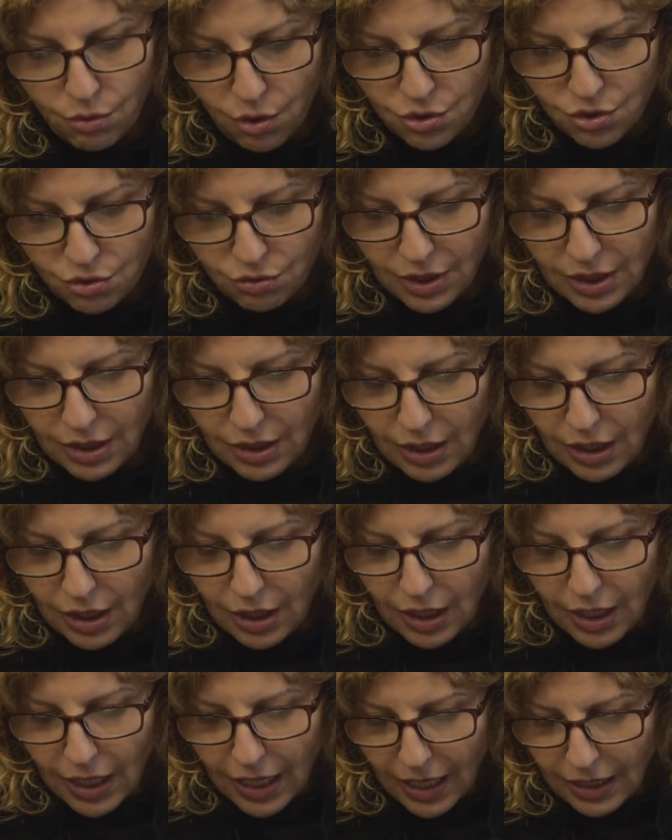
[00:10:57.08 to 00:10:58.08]
to the rosary,
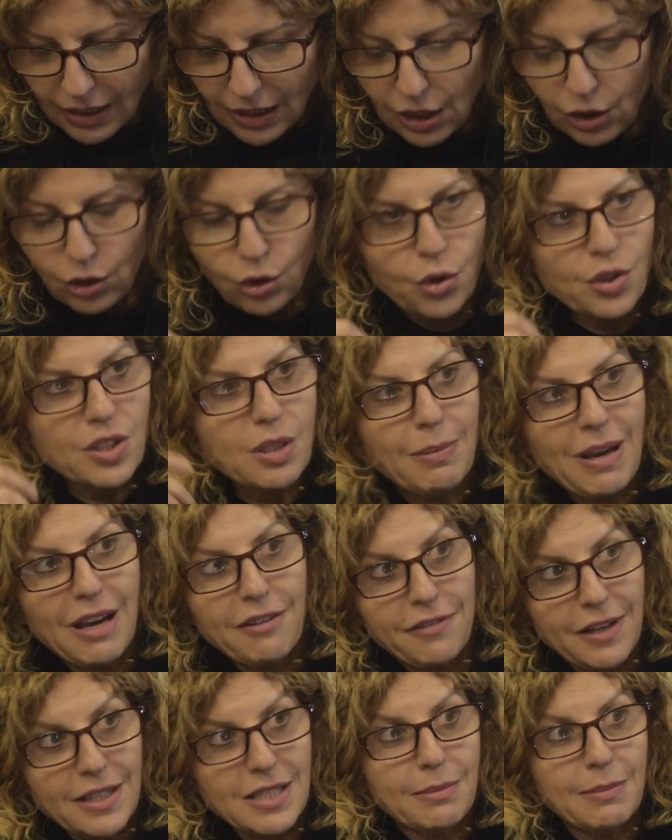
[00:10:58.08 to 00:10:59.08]
and he learnt
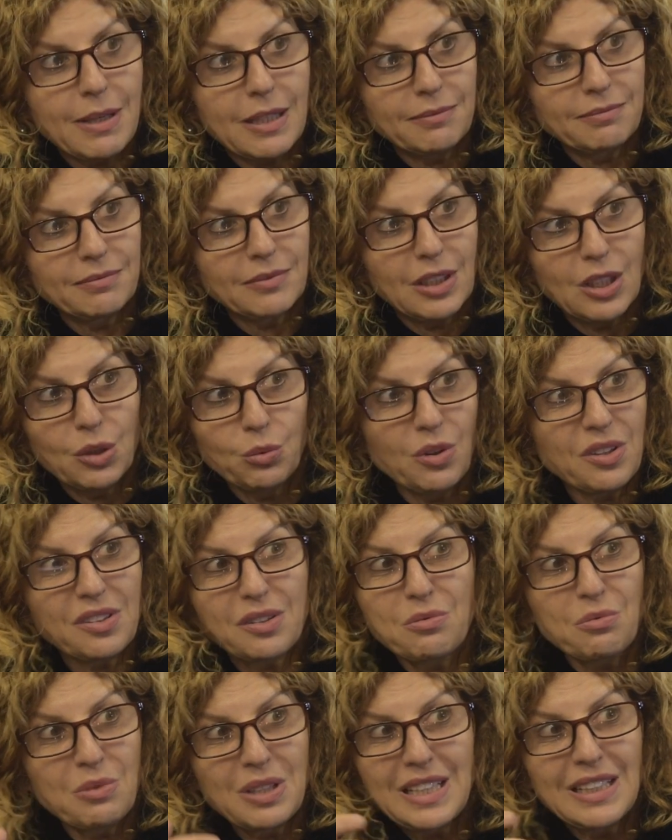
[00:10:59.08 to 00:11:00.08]
about Fatima. He
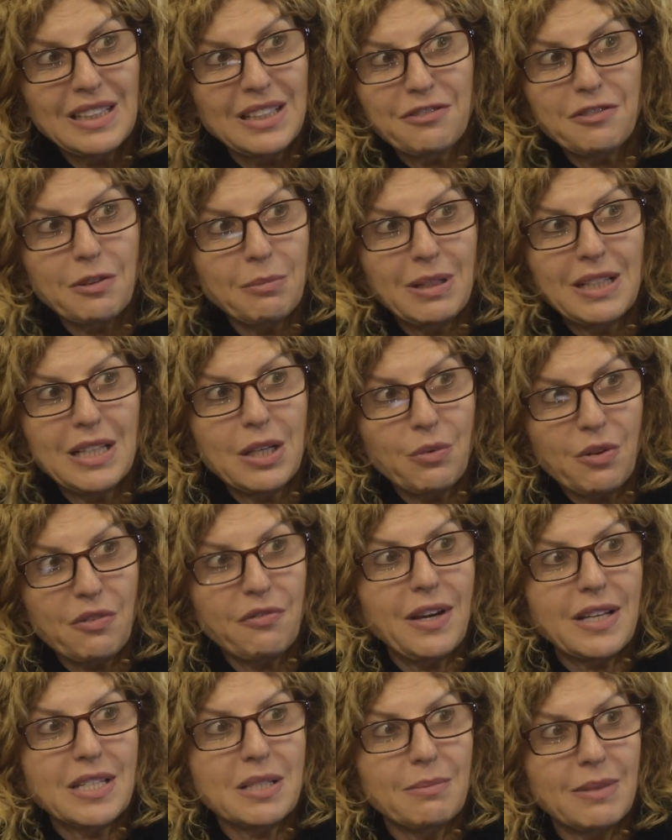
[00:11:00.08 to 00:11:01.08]
wasn't really familiar
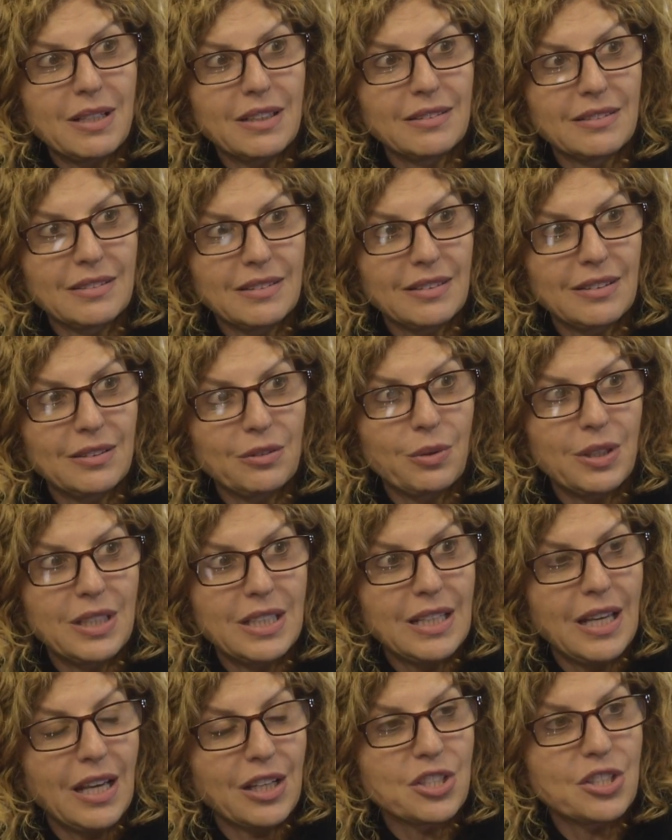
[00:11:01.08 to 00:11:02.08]
with Fatima
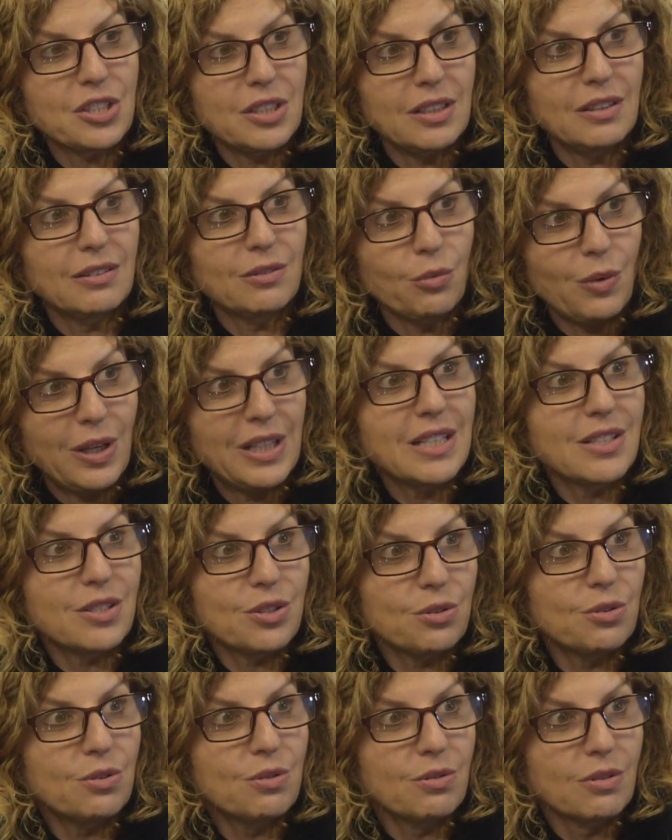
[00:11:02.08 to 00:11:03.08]
when he actually went
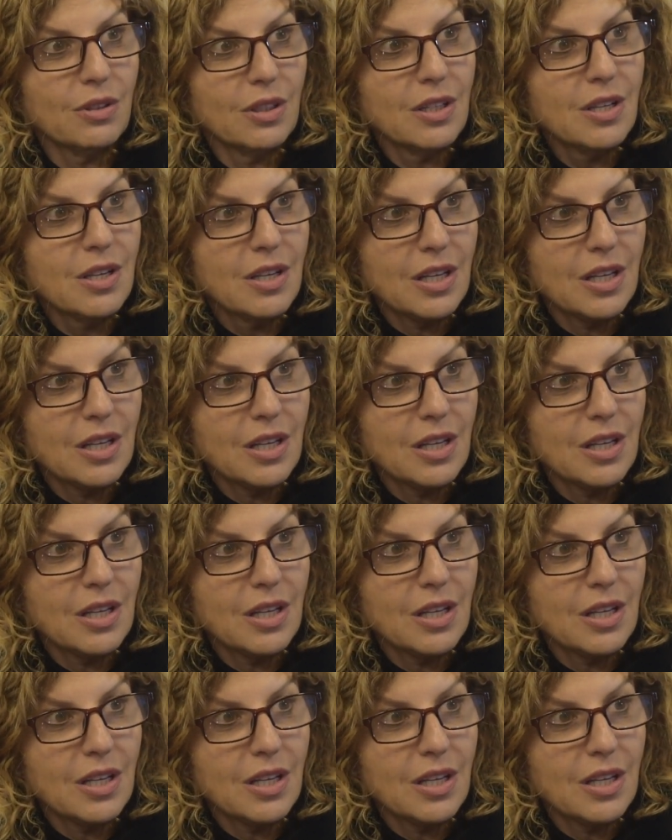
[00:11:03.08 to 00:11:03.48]
into